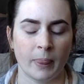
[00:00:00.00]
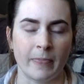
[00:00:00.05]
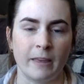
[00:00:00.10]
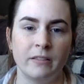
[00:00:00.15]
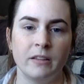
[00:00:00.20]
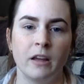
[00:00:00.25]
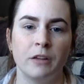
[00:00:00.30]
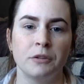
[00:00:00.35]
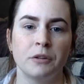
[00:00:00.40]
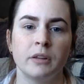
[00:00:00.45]

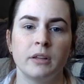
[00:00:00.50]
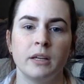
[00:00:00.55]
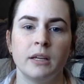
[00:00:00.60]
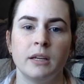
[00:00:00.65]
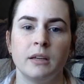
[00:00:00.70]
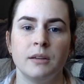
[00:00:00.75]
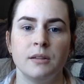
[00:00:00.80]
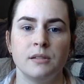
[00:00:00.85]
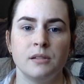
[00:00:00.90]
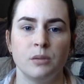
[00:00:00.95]
And the other
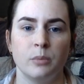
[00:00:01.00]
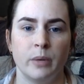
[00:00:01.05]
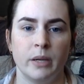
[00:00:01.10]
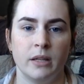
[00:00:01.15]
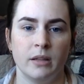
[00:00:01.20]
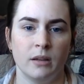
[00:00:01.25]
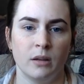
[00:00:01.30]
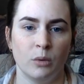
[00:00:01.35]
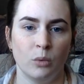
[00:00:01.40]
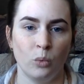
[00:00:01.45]
thing is the way
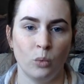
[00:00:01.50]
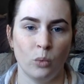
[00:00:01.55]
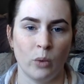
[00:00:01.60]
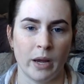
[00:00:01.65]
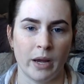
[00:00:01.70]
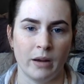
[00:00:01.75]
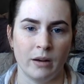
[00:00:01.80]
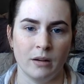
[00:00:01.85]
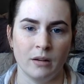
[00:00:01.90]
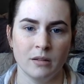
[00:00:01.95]
that it
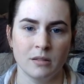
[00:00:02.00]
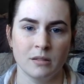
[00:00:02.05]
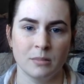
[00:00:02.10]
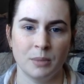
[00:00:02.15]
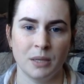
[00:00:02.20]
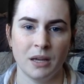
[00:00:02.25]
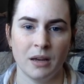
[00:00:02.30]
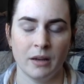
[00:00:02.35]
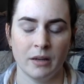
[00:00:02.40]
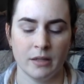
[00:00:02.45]
wears,
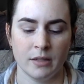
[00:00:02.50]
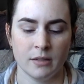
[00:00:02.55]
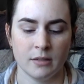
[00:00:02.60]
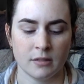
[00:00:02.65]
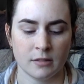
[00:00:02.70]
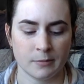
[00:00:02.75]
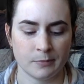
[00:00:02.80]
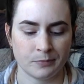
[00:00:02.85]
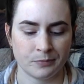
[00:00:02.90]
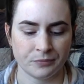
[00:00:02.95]

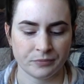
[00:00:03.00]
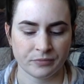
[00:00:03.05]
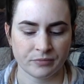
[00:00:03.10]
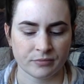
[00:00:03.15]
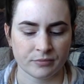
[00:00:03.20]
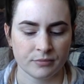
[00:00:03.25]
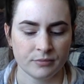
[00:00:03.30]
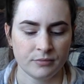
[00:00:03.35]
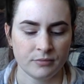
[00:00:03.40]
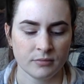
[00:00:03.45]
because
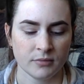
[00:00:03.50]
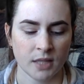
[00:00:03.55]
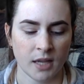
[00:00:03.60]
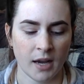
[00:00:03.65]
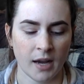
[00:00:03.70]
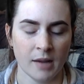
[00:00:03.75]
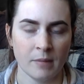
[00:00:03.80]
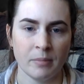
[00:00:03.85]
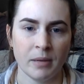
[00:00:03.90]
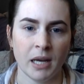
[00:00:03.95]

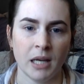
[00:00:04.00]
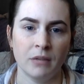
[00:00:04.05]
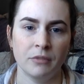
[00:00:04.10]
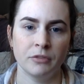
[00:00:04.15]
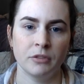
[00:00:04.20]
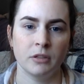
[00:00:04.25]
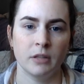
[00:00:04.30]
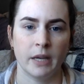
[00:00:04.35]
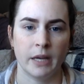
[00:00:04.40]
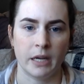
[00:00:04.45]
I'm bad
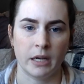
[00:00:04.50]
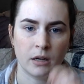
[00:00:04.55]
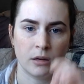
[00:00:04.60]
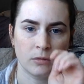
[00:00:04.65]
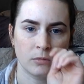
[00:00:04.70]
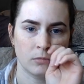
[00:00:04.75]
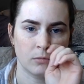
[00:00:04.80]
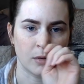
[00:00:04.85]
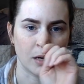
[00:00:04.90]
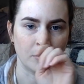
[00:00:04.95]
for like
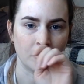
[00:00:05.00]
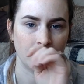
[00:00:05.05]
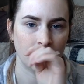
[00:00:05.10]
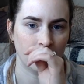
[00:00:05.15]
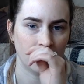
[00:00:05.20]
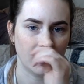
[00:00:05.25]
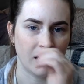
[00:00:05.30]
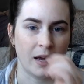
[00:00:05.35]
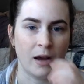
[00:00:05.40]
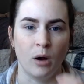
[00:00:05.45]
rubbing
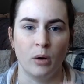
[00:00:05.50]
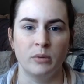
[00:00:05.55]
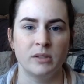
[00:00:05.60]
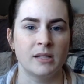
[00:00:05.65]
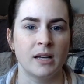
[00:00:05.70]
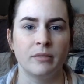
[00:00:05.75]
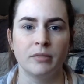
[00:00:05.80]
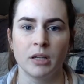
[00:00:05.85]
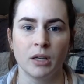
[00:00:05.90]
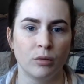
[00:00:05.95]
my, I always
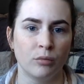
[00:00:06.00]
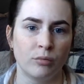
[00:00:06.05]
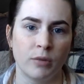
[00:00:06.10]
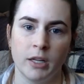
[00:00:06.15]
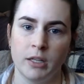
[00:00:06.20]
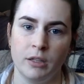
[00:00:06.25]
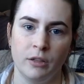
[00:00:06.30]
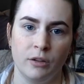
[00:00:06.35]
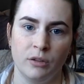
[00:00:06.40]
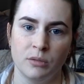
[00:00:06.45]
have like a
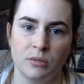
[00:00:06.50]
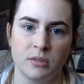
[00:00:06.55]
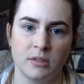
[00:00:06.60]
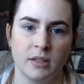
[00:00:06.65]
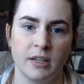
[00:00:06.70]
runny nose.